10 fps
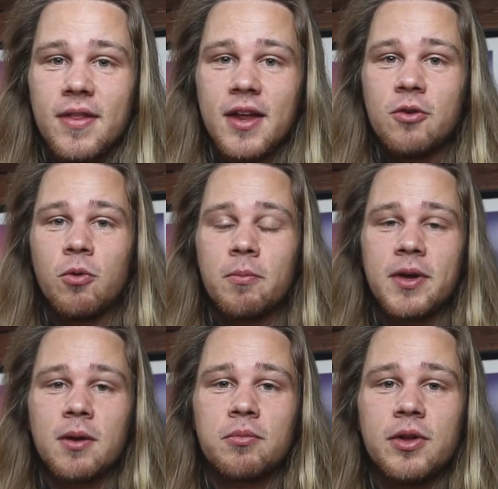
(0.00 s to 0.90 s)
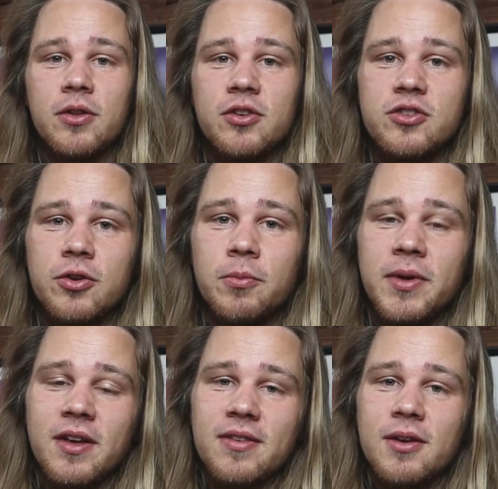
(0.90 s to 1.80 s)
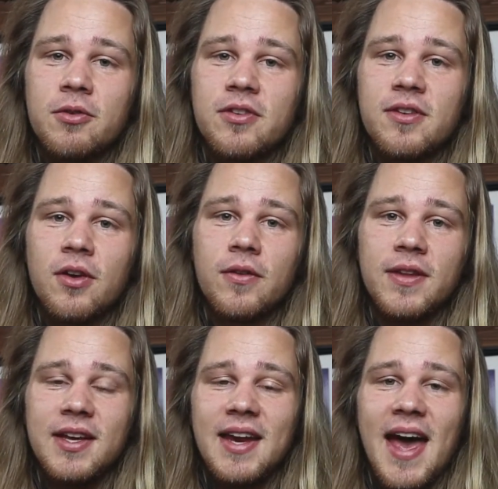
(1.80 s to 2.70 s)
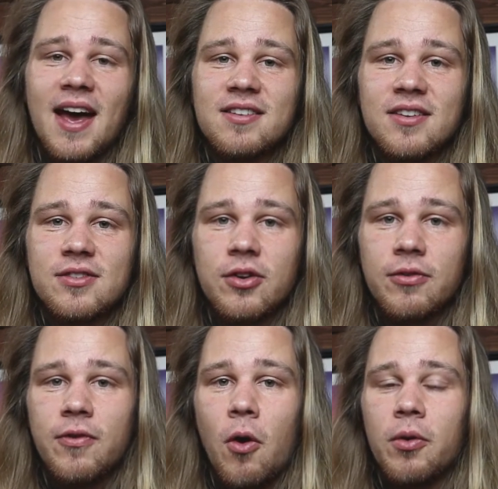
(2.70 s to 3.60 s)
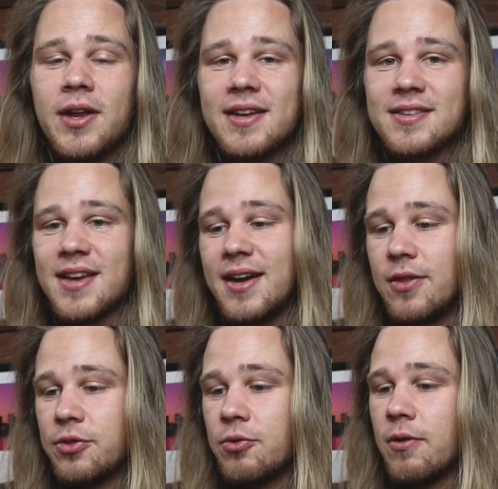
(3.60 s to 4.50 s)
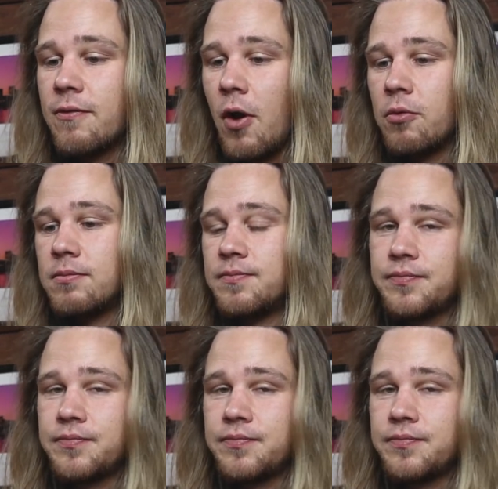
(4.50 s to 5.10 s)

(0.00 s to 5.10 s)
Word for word: then you wouldn't be completely screwed because they would still need access to your phone and sign in through your phone.